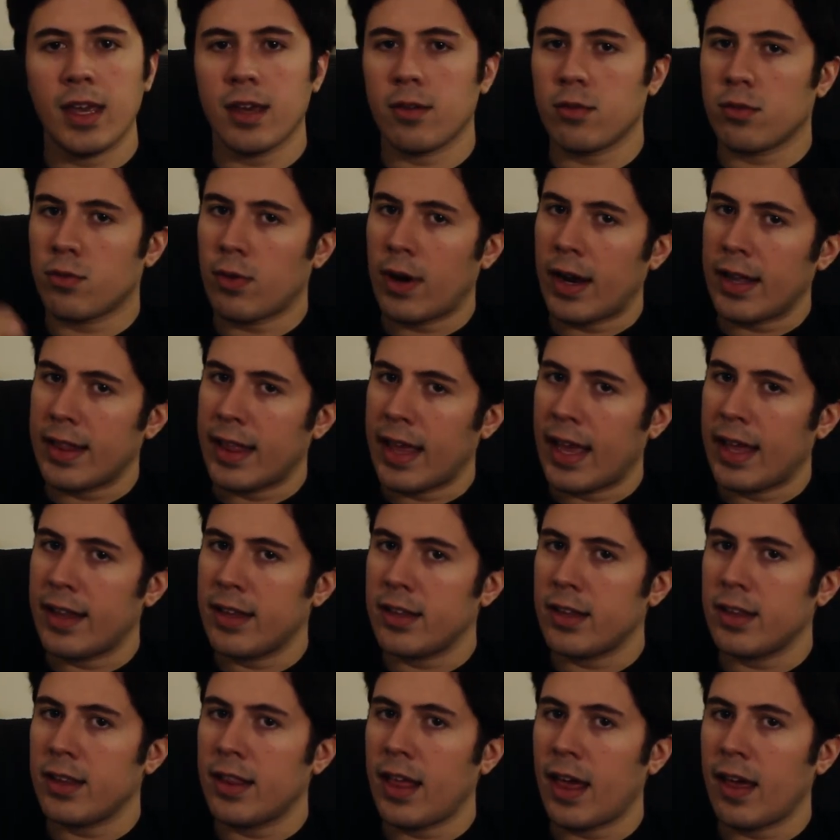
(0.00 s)
It was right at the end
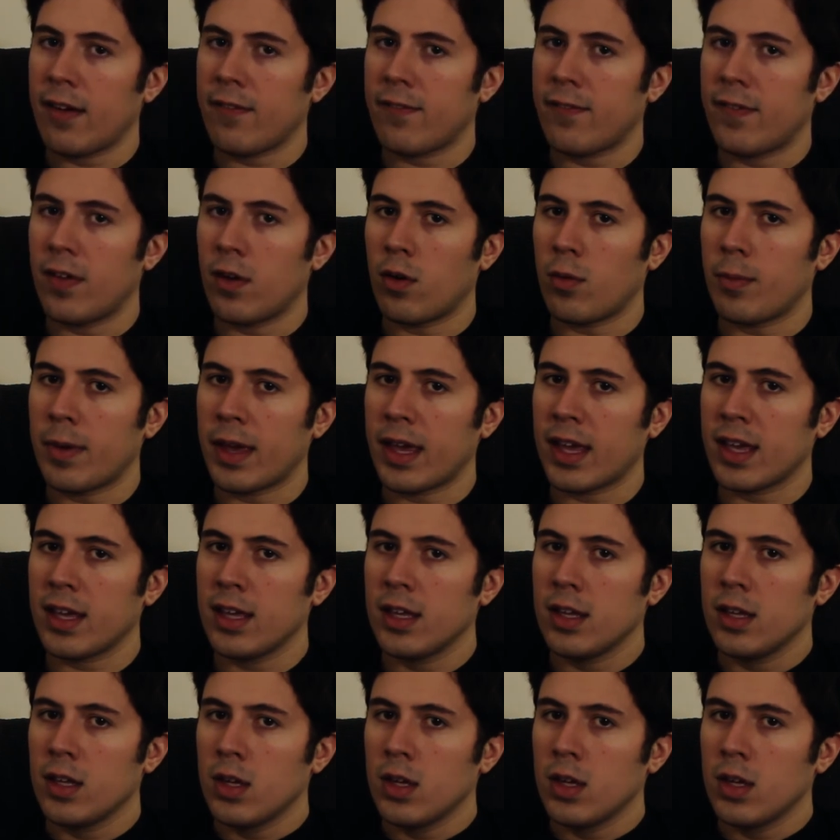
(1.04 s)
of the day of filming.